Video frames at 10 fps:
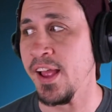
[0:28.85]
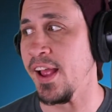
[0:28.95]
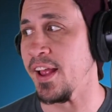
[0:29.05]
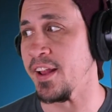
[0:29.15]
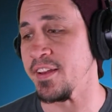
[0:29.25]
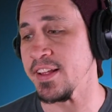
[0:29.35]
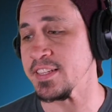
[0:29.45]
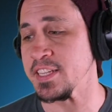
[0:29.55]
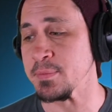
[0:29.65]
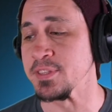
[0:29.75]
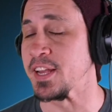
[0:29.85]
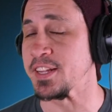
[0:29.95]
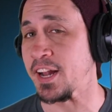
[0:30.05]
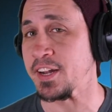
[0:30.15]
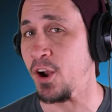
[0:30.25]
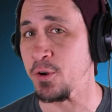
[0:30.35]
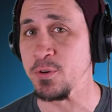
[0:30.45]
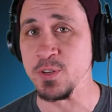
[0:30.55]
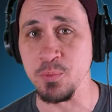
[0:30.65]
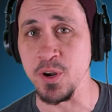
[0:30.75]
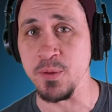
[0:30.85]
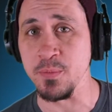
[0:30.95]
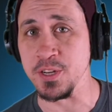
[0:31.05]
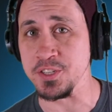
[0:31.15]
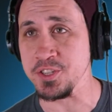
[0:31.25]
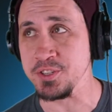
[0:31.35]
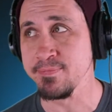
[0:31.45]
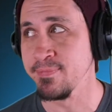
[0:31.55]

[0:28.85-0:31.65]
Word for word: And it seems like that character is pretty much